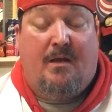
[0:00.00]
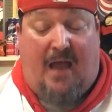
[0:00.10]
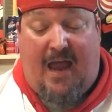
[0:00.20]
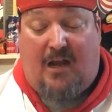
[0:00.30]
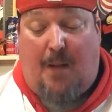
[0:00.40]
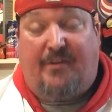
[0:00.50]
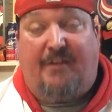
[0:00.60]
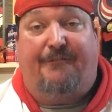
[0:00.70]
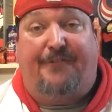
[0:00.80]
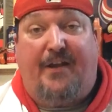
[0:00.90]
I had a couple
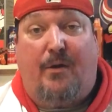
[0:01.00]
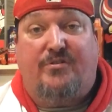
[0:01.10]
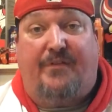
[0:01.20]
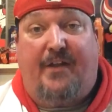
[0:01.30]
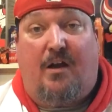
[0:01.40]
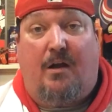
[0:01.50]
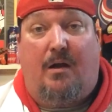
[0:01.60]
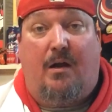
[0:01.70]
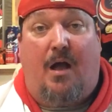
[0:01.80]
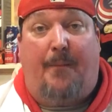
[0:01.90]
different videos on there
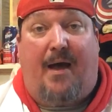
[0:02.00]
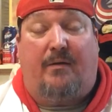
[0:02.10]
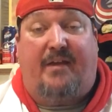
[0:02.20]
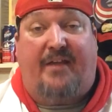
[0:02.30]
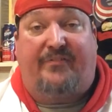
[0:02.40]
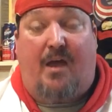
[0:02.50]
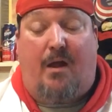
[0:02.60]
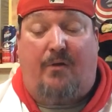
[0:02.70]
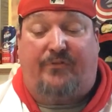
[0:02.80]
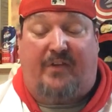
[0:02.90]
about
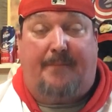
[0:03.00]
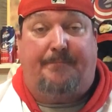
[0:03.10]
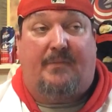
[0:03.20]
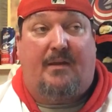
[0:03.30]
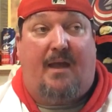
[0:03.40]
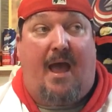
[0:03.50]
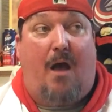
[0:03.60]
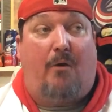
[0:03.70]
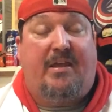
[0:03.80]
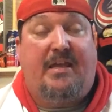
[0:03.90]
Castellanos and
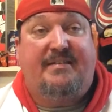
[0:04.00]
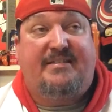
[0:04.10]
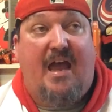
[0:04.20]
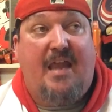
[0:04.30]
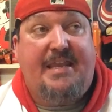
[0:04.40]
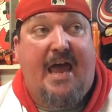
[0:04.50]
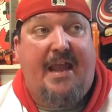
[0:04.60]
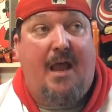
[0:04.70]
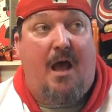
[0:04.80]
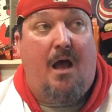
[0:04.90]
how he said
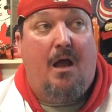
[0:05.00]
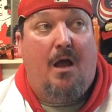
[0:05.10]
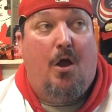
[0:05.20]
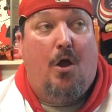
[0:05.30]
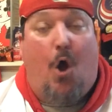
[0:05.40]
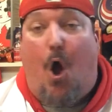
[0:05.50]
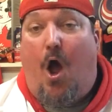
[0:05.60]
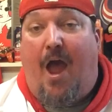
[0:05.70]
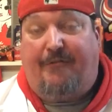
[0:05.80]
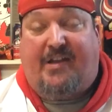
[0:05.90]
that
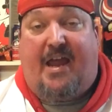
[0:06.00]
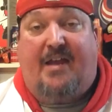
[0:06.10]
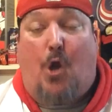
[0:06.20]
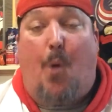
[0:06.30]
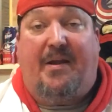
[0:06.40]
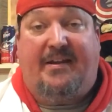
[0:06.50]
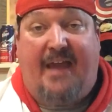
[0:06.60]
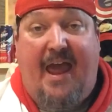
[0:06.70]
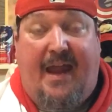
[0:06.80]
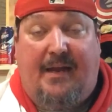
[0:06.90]
every day is opening
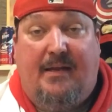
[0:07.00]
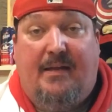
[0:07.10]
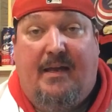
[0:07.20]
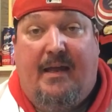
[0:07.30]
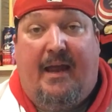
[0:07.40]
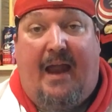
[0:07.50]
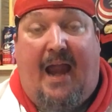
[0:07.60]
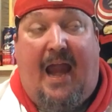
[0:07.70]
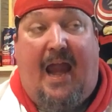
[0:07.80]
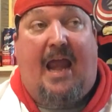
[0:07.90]
day.
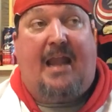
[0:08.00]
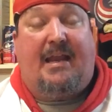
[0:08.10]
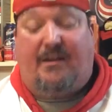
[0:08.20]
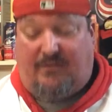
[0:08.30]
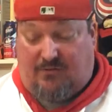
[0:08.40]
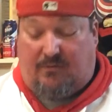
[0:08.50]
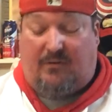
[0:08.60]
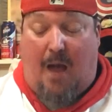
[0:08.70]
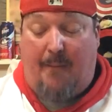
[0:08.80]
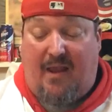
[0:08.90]
And he
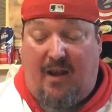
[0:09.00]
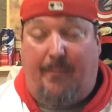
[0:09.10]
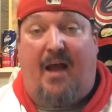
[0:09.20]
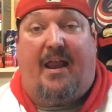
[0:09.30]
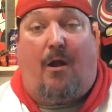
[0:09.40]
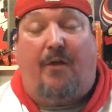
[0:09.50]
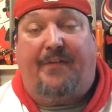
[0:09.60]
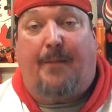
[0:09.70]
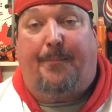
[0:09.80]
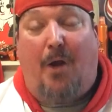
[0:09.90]
commented about it
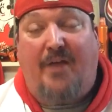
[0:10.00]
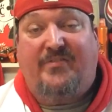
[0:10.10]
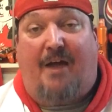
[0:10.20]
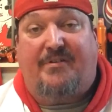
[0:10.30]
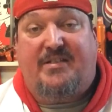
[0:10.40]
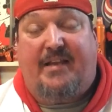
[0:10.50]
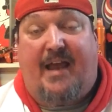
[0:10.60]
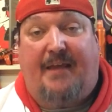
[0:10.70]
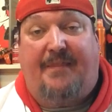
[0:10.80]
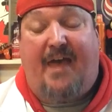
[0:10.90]
on the press conference
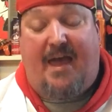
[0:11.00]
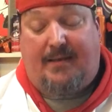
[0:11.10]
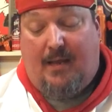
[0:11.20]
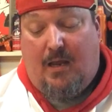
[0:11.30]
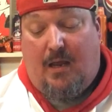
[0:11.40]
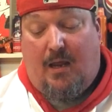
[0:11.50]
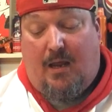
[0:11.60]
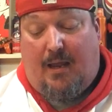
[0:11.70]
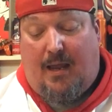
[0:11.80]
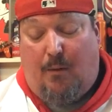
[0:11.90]
today that
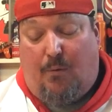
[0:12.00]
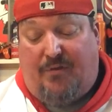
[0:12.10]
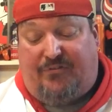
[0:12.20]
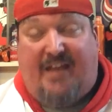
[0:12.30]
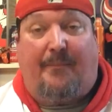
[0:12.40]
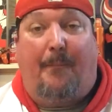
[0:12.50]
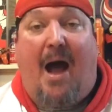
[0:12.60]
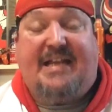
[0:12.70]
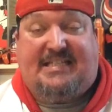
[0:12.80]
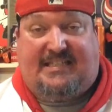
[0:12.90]
it's a
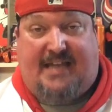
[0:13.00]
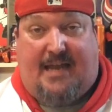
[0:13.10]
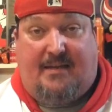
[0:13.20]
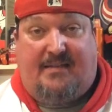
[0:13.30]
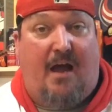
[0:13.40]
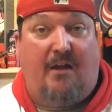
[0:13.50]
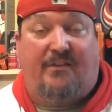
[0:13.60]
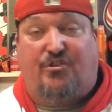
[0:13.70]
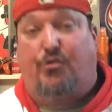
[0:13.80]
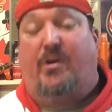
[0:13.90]
mindset. It's how
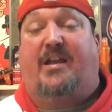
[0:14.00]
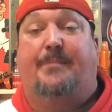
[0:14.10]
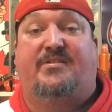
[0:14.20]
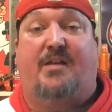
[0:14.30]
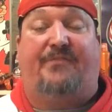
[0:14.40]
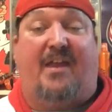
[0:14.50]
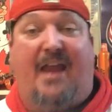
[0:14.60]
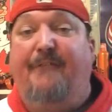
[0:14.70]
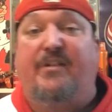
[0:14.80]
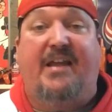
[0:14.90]
to trick himself that
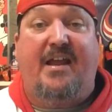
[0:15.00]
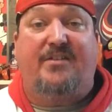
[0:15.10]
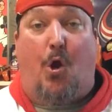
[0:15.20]
every day is